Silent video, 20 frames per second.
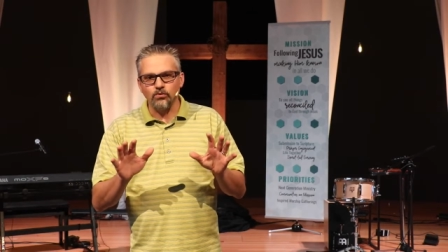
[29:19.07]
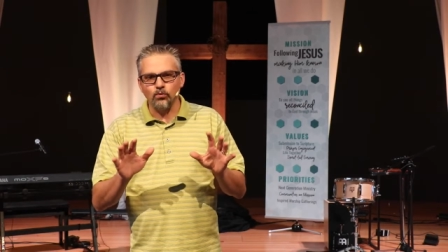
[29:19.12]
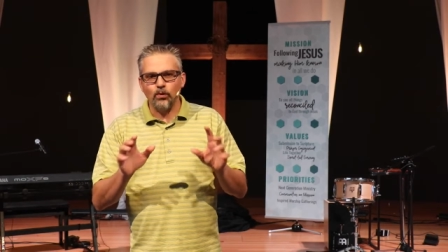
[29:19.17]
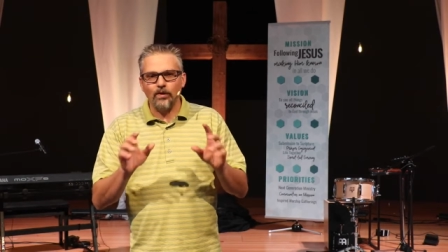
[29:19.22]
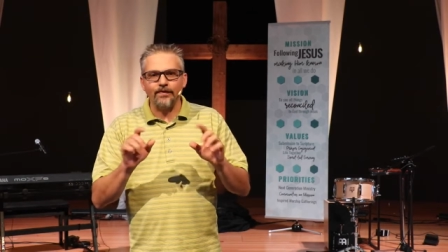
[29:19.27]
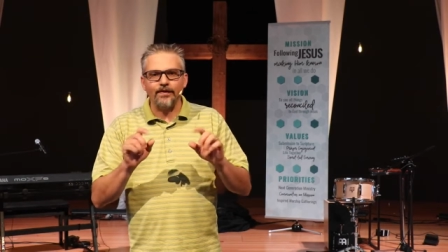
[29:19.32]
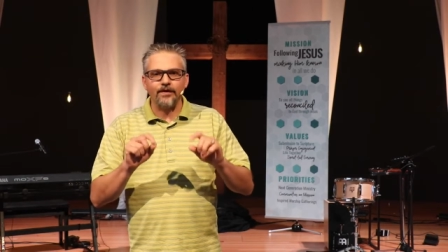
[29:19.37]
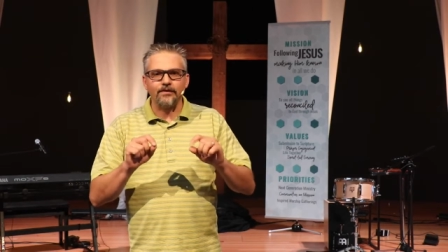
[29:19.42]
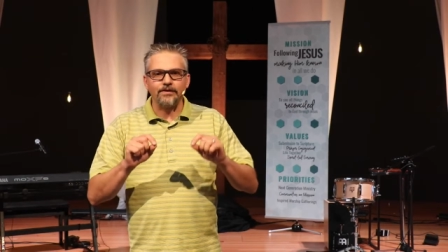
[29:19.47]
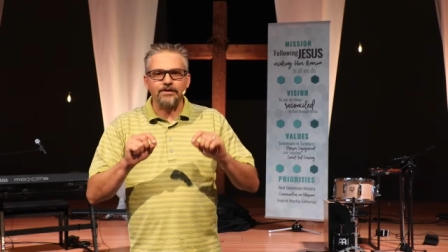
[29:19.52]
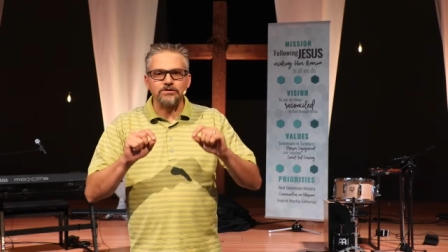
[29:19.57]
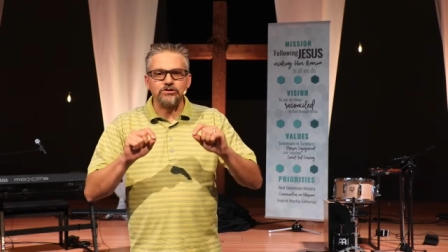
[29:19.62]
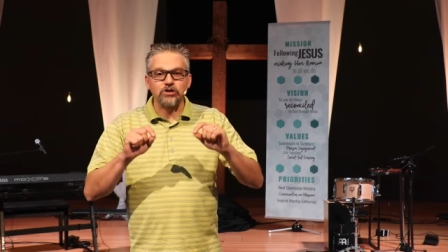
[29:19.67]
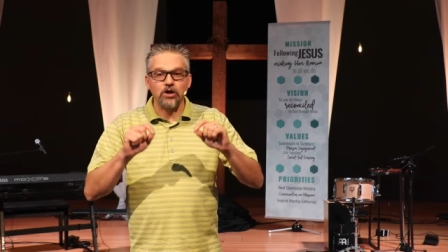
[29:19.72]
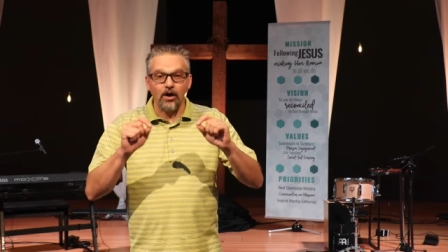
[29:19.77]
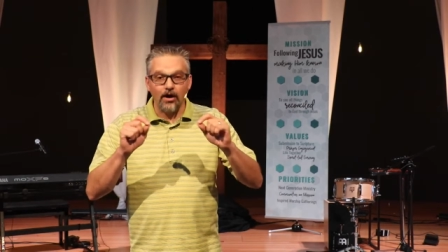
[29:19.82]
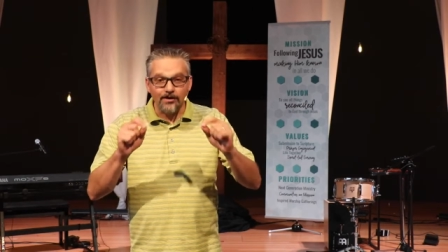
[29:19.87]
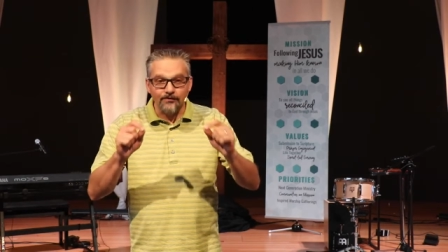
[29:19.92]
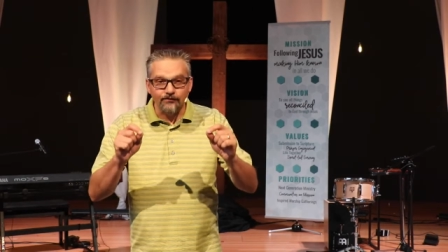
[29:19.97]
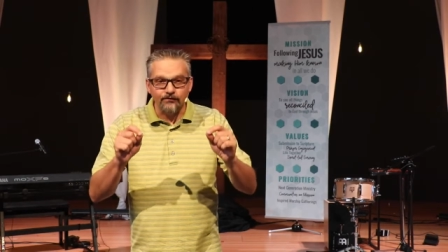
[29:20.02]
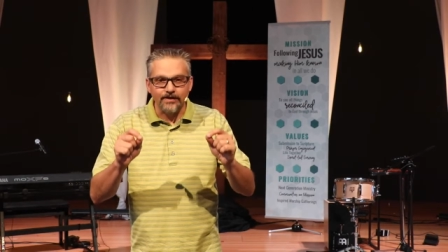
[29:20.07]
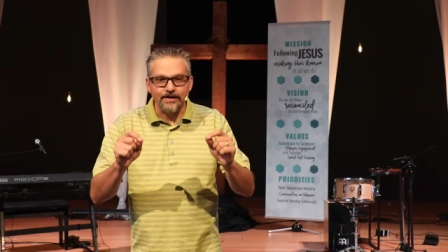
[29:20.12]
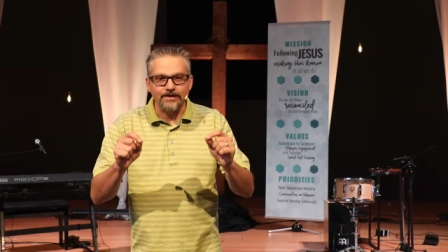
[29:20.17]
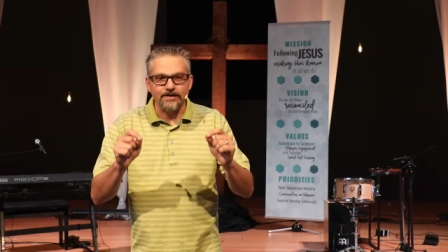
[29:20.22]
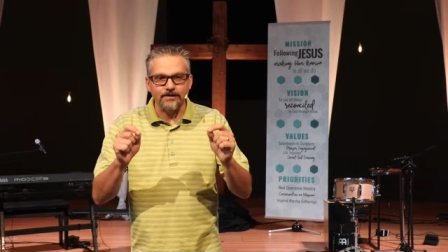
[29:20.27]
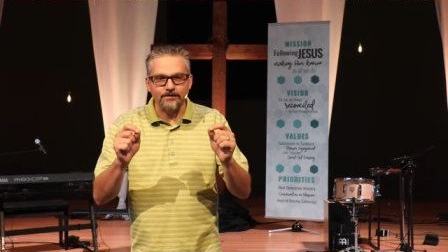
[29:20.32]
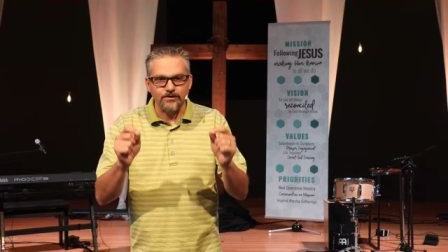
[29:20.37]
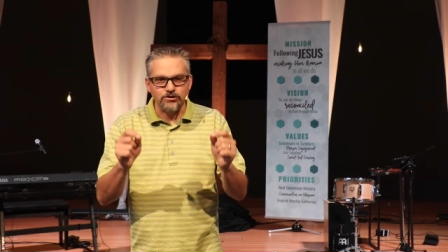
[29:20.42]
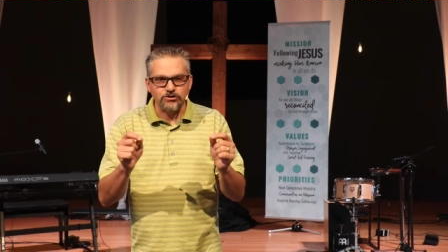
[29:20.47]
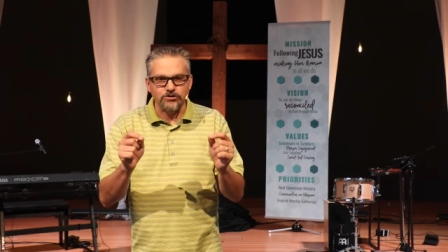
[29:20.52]
when there is conflict
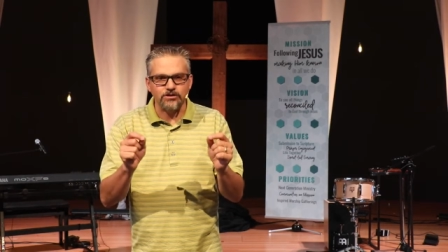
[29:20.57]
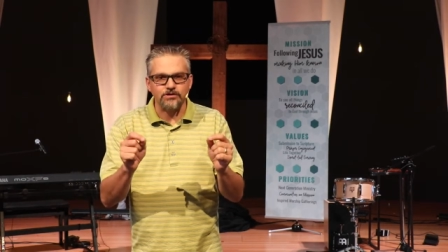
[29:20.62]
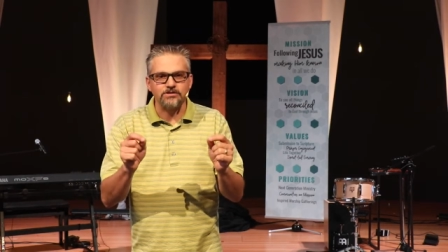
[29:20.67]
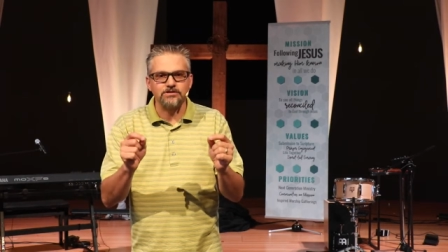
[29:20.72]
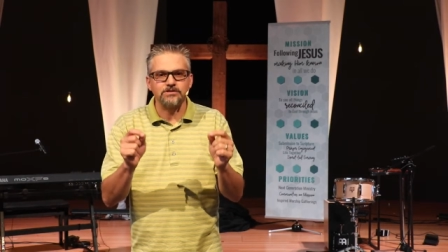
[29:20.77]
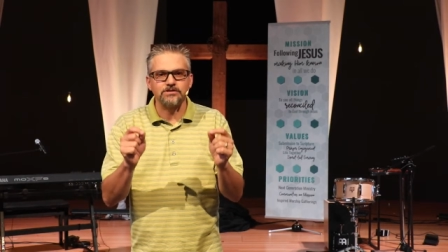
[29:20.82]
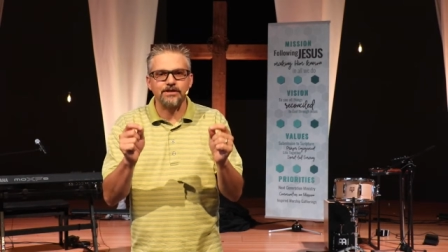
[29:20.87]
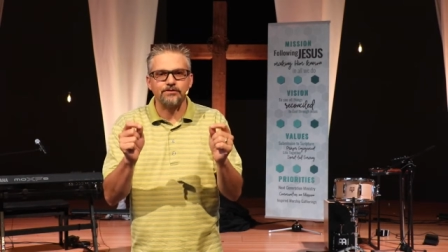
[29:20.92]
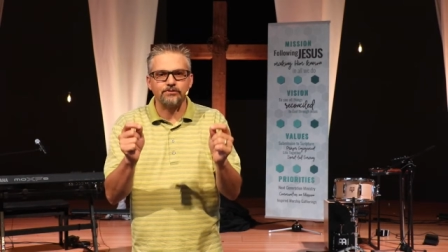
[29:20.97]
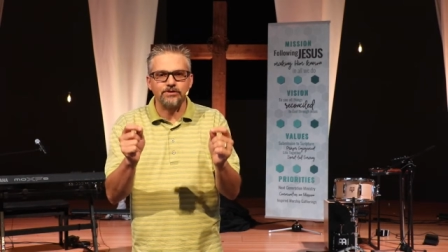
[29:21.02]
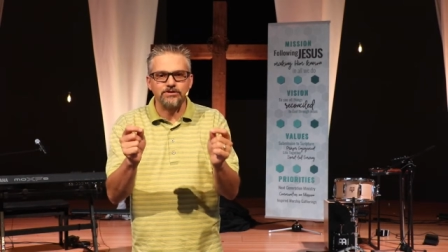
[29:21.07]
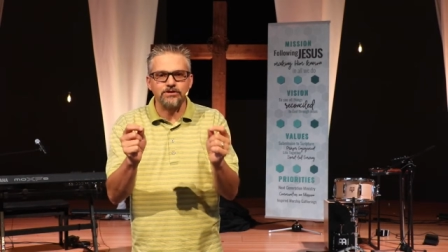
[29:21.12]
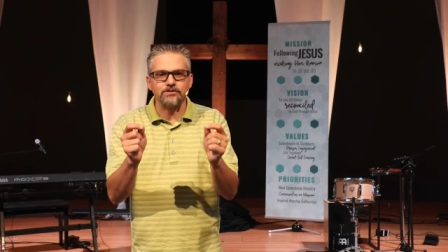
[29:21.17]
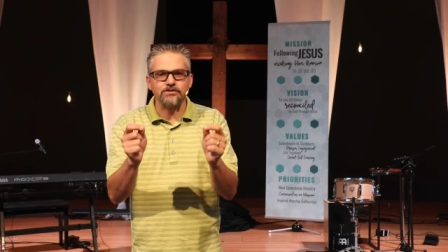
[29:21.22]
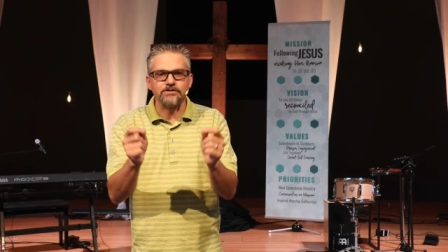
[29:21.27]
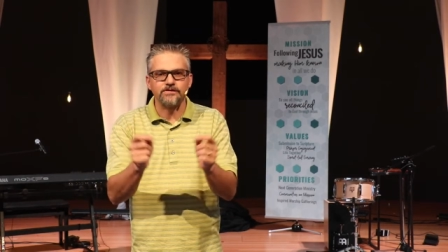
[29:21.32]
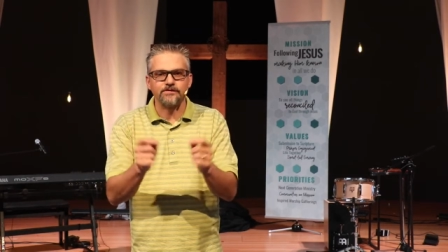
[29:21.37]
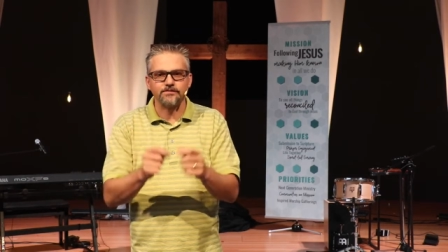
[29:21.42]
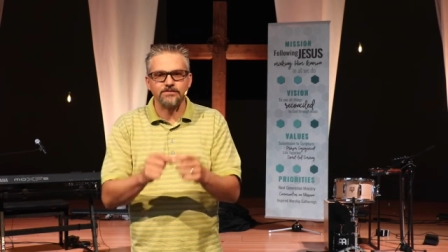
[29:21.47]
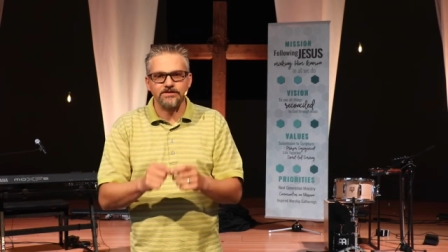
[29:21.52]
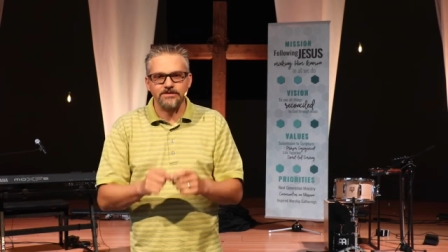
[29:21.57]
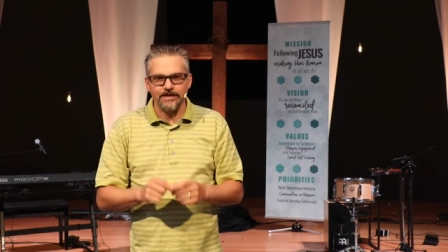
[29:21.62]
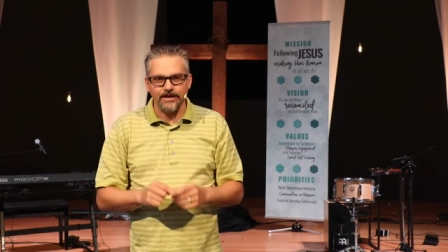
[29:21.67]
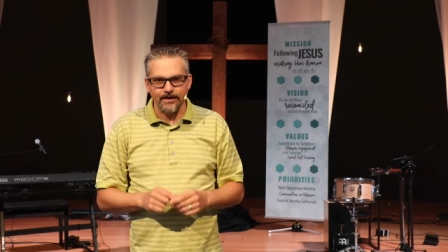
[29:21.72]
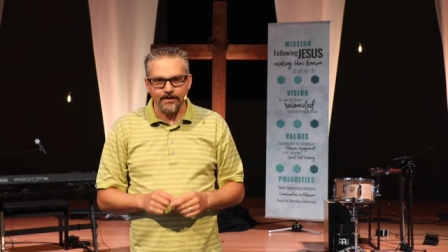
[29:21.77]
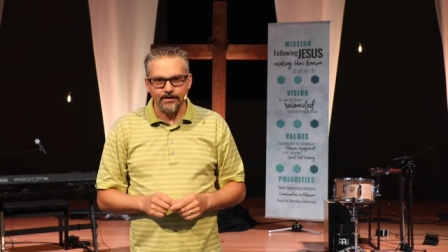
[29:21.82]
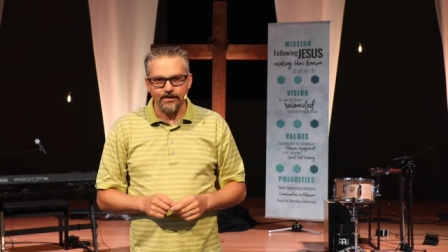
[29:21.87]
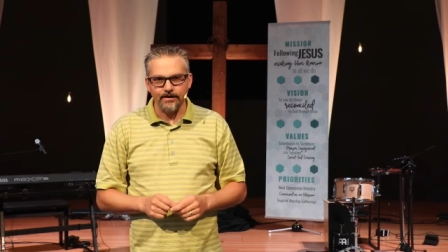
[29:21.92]
in the church that results from sin.